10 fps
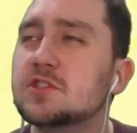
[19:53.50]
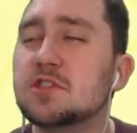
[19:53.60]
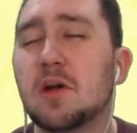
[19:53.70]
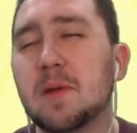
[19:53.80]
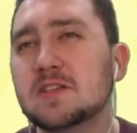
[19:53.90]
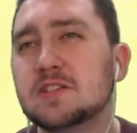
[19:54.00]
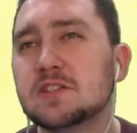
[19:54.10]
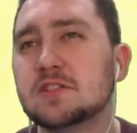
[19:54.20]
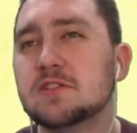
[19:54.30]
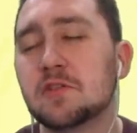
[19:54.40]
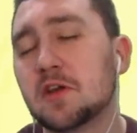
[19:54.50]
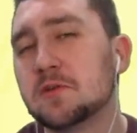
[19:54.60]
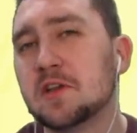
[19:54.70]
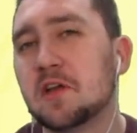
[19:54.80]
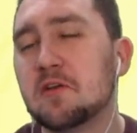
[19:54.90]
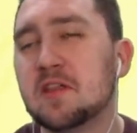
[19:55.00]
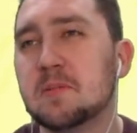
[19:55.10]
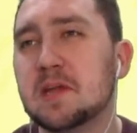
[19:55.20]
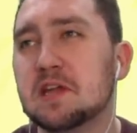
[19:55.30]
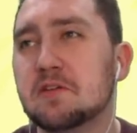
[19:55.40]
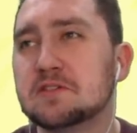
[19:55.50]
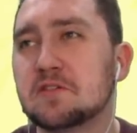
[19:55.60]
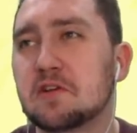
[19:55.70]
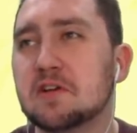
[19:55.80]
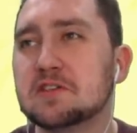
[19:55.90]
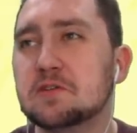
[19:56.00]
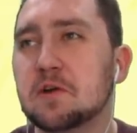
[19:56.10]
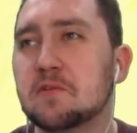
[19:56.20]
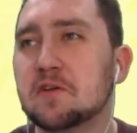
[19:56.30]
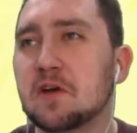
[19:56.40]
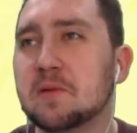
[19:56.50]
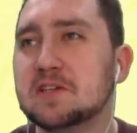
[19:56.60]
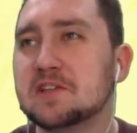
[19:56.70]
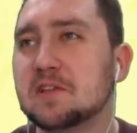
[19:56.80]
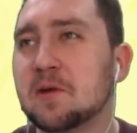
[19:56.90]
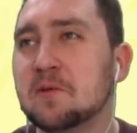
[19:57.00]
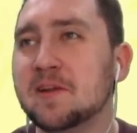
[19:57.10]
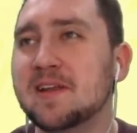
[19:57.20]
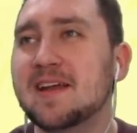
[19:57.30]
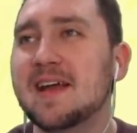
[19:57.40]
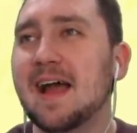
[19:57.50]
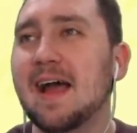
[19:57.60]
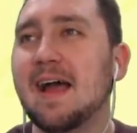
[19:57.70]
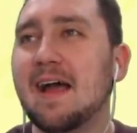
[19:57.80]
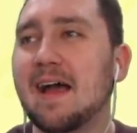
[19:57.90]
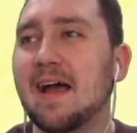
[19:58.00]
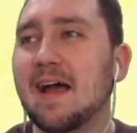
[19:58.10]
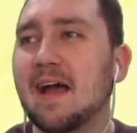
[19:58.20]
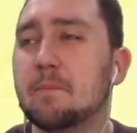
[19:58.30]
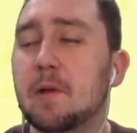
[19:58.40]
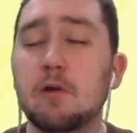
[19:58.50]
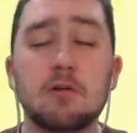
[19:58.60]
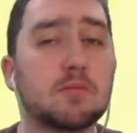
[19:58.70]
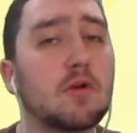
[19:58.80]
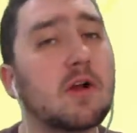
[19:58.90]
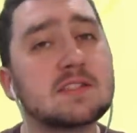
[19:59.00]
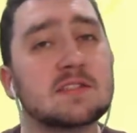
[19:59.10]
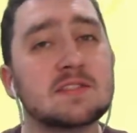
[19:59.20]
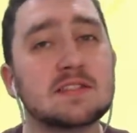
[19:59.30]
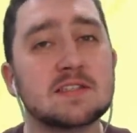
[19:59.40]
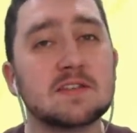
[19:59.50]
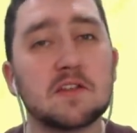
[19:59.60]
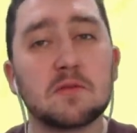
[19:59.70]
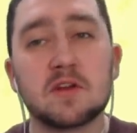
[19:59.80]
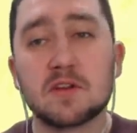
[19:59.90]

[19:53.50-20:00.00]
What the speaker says: Dimension, although, you know, in the media he's not going too well for Dimension at the moment. Polar and Bryson is another one.